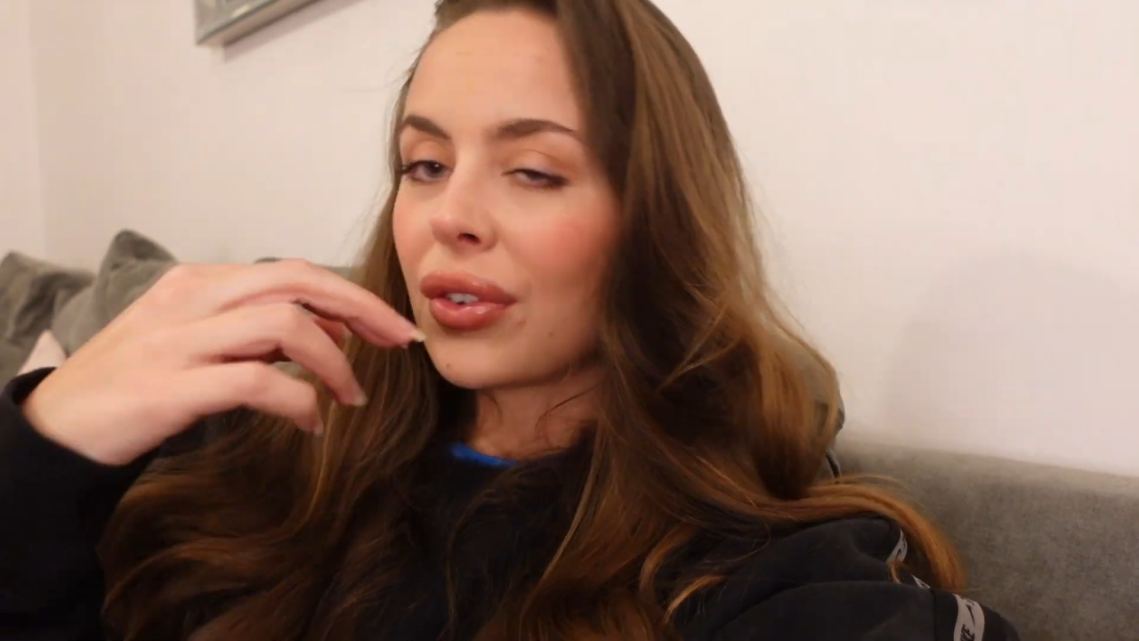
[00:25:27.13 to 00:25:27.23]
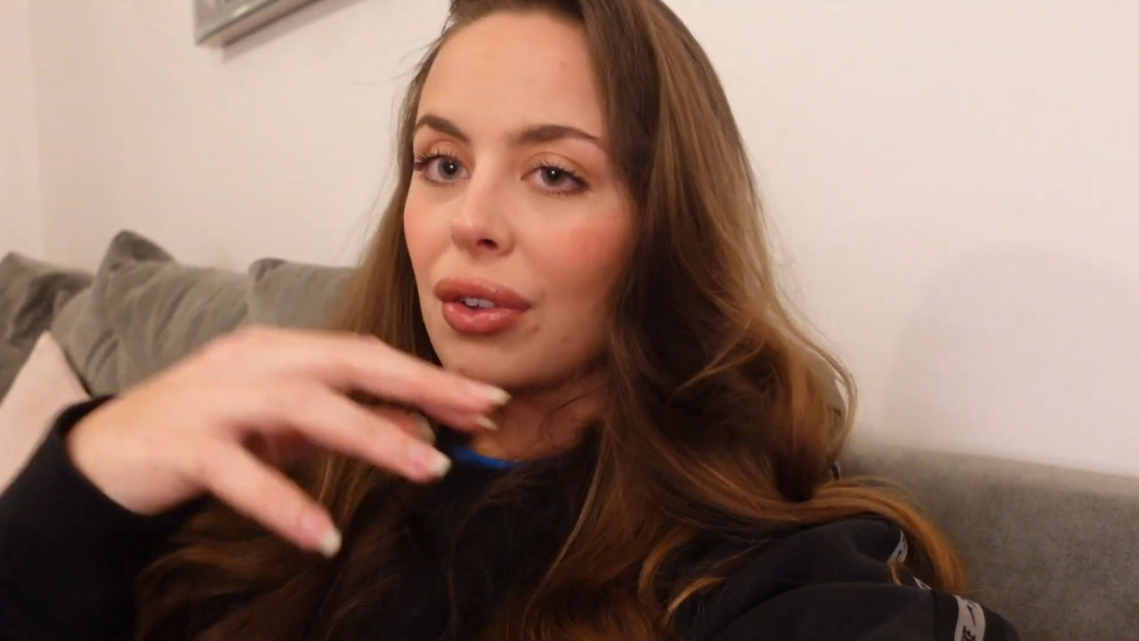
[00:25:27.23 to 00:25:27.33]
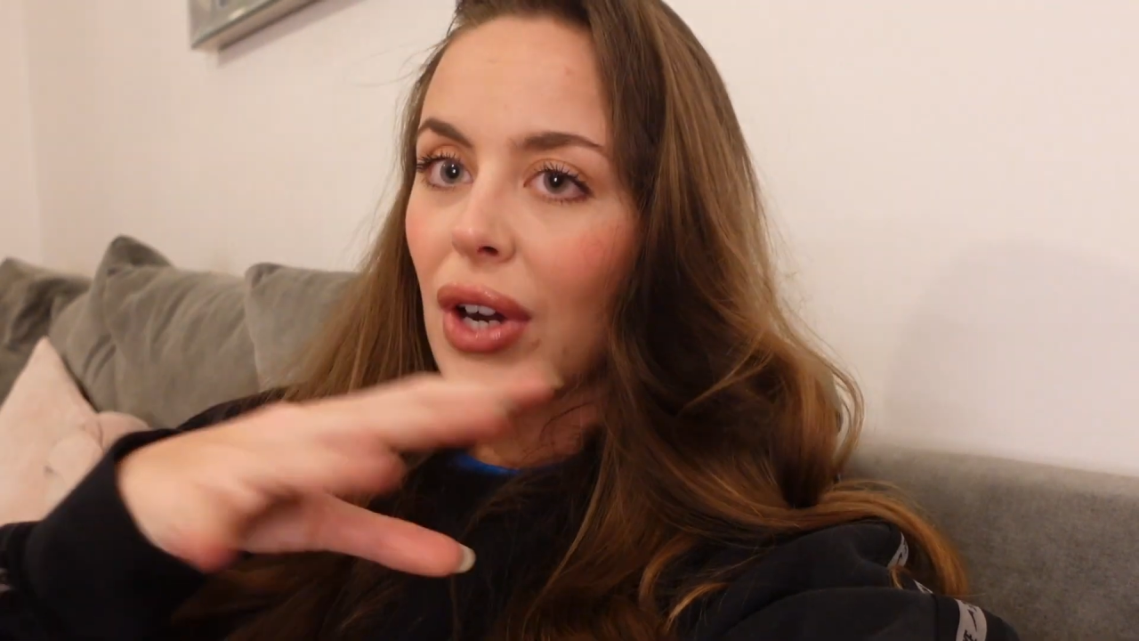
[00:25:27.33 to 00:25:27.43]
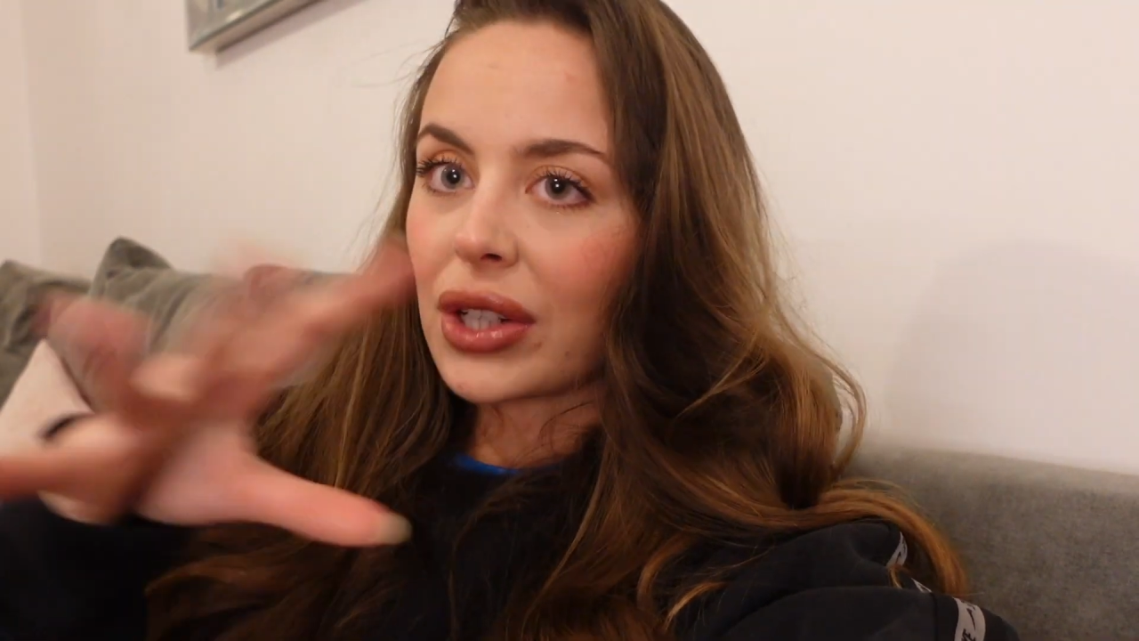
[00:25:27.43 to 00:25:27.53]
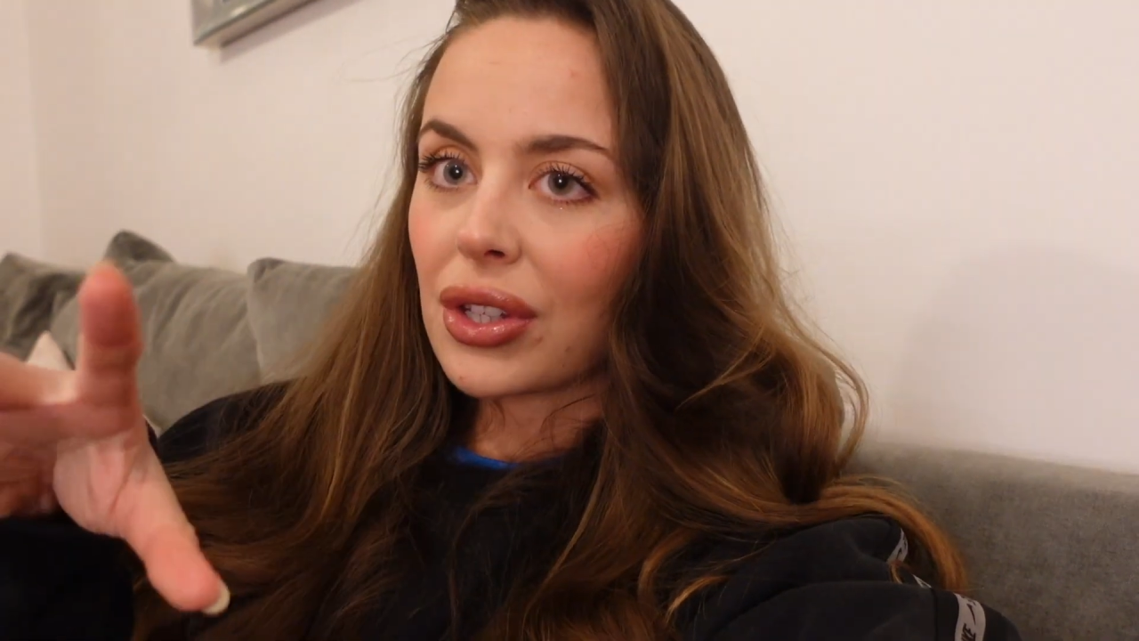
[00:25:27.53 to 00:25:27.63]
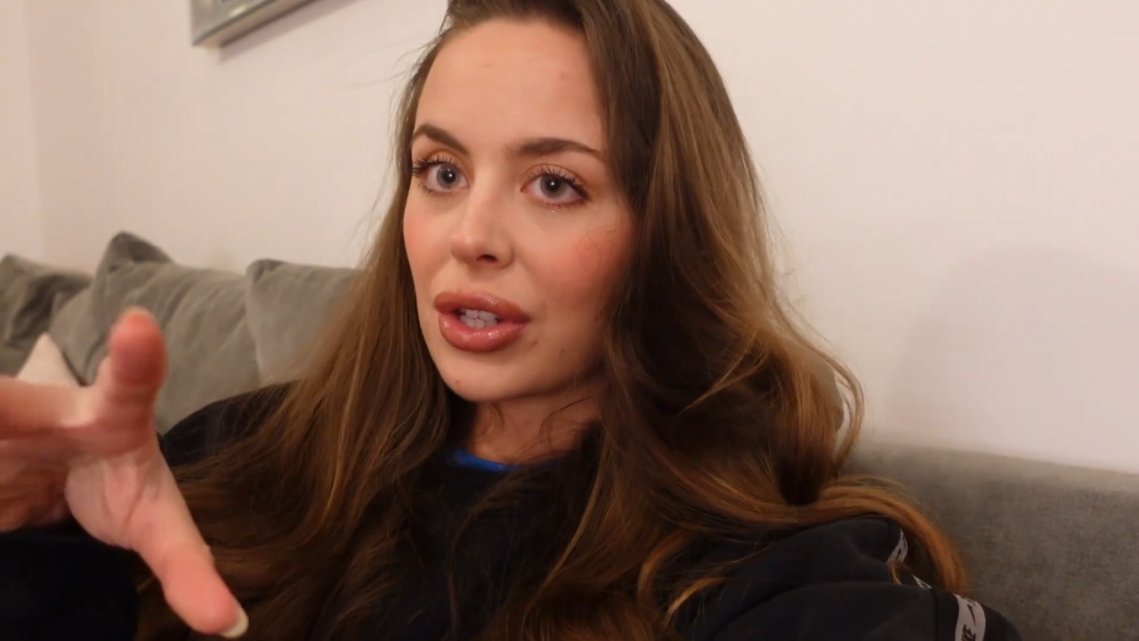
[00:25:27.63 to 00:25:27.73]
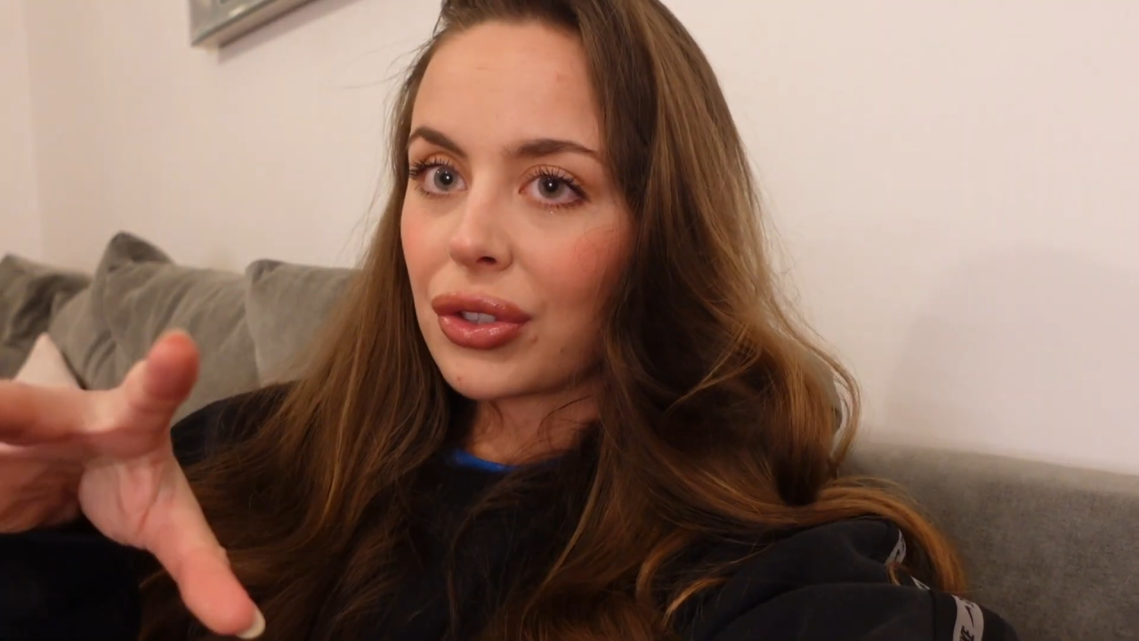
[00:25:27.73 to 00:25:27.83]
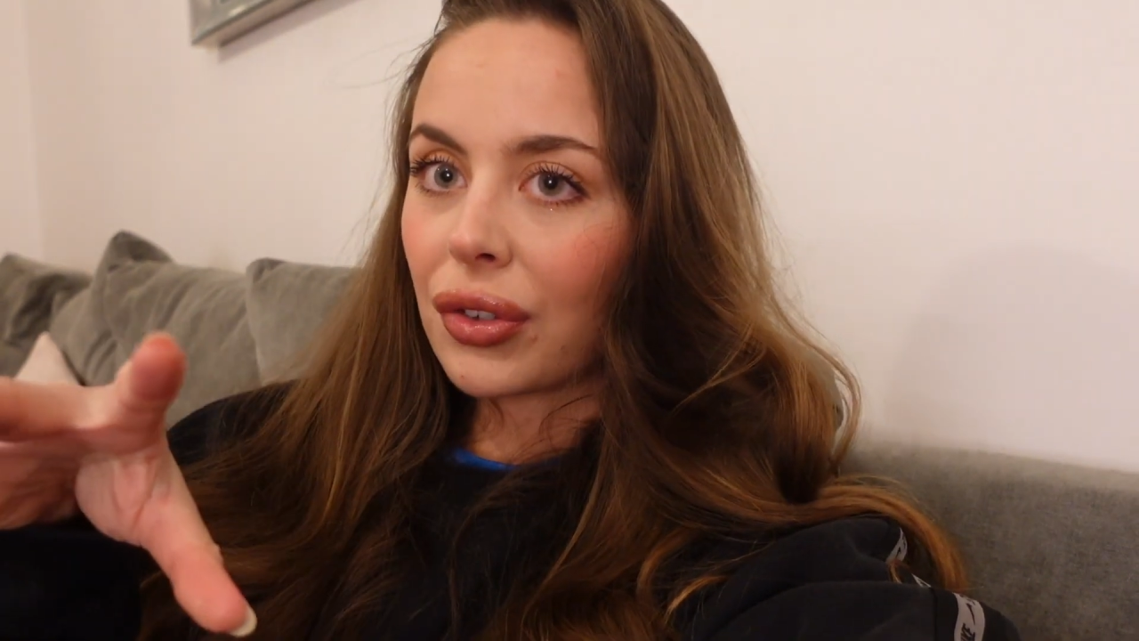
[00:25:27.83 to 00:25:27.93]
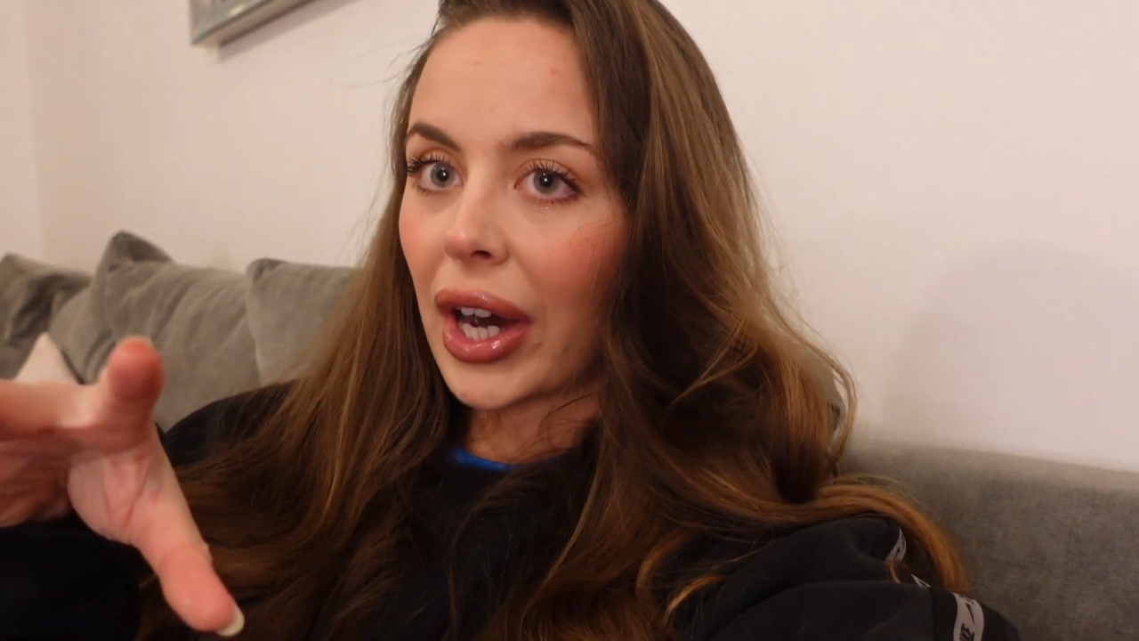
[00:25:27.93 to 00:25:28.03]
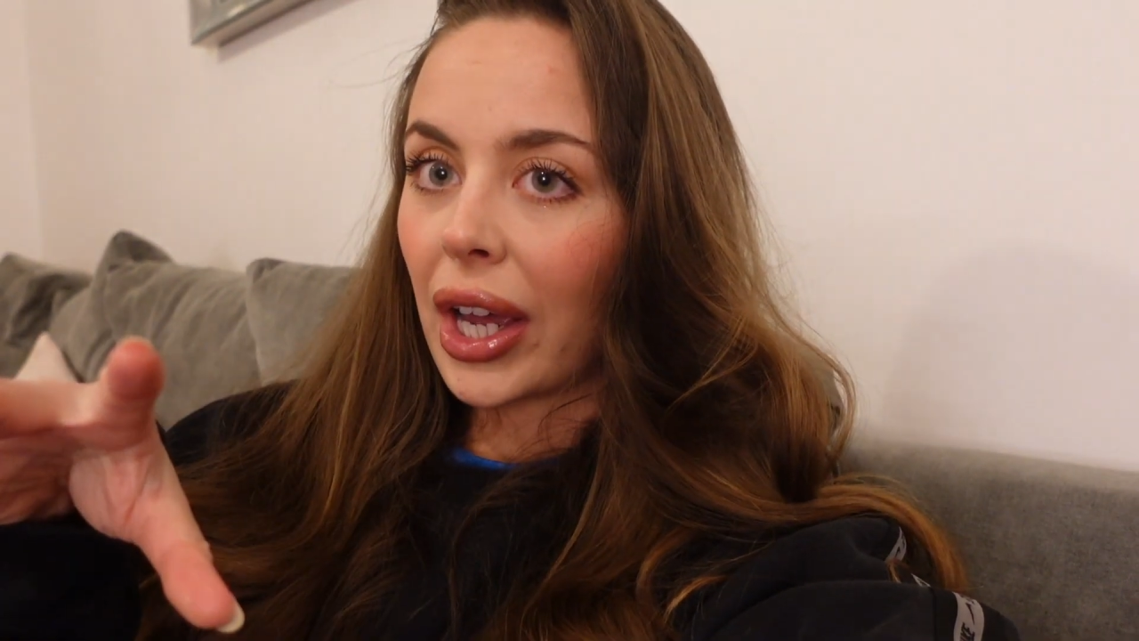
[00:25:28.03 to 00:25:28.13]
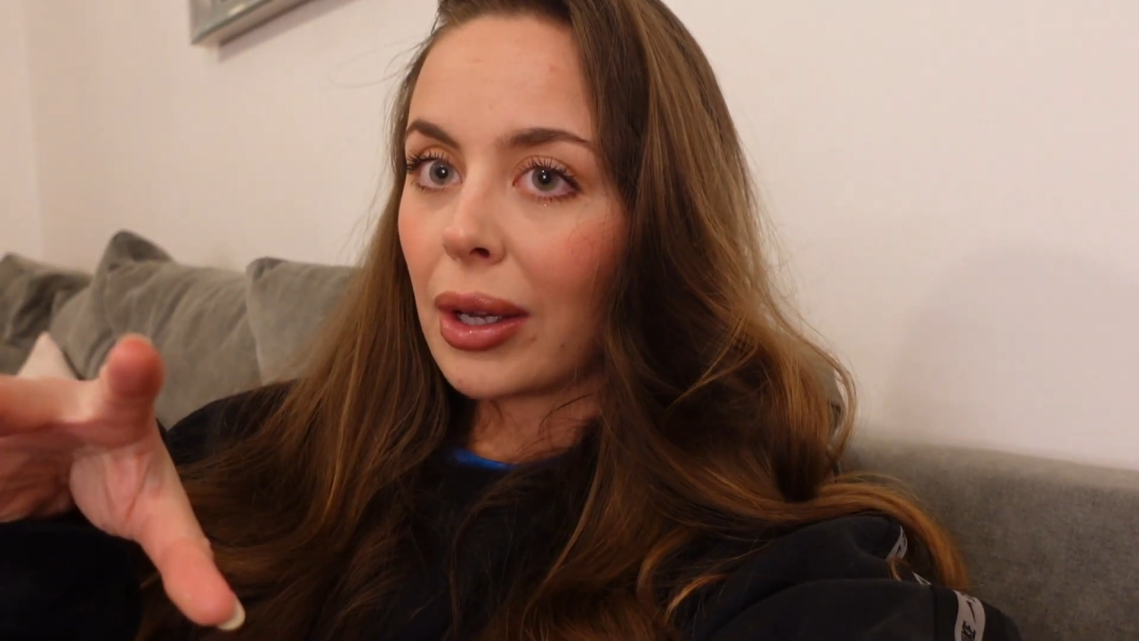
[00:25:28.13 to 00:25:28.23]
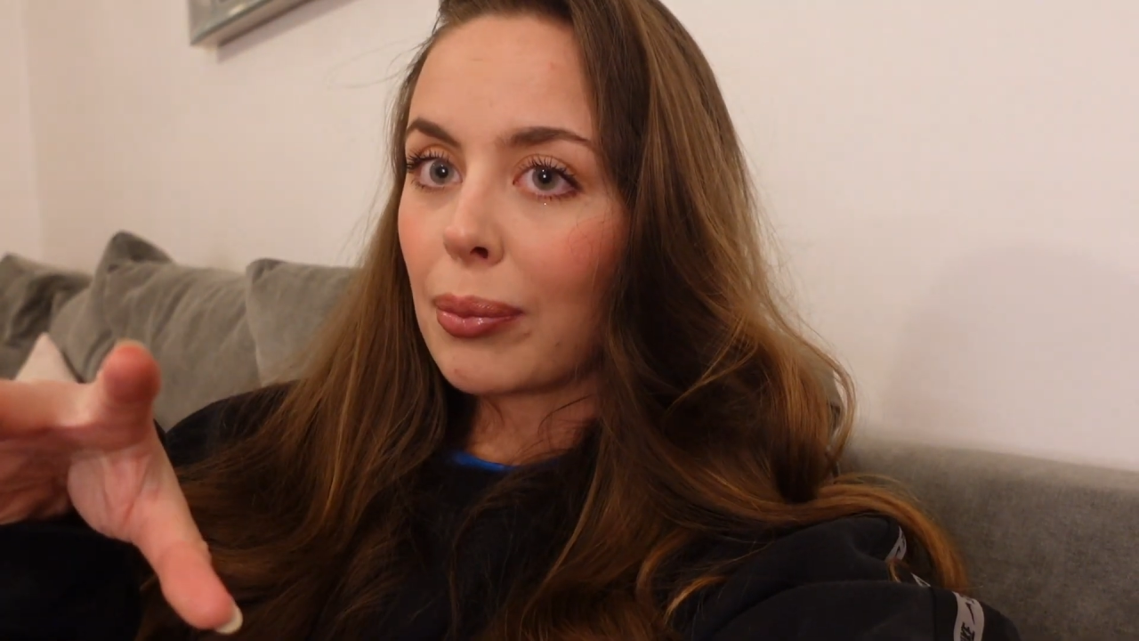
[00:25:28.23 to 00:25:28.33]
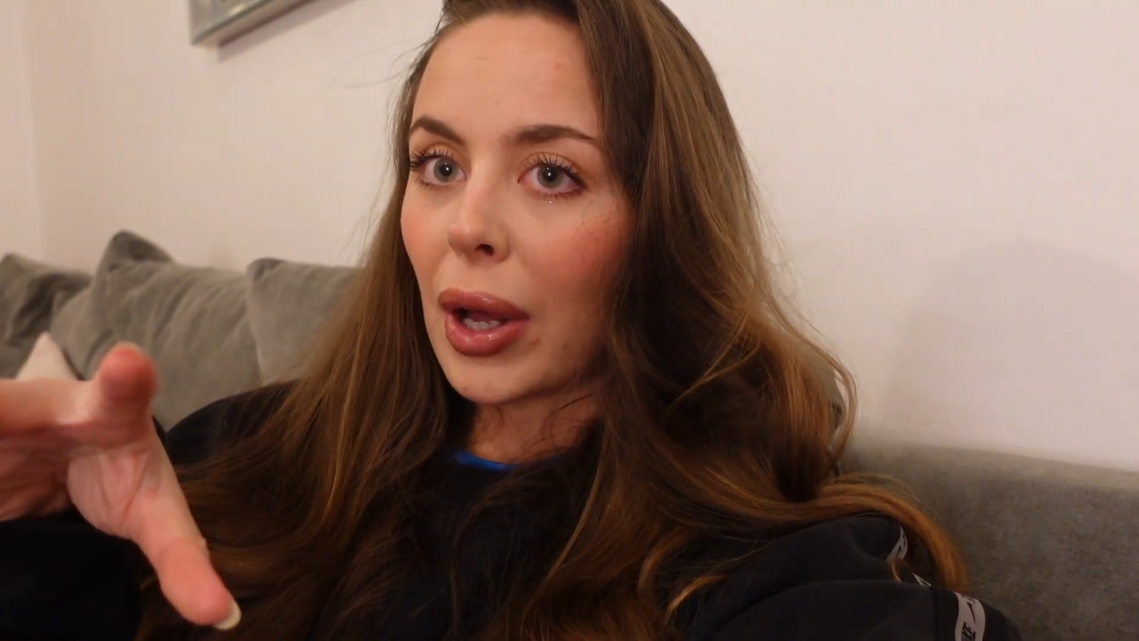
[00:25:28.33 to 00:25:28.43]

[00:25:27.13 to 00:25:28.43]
the rest of the trip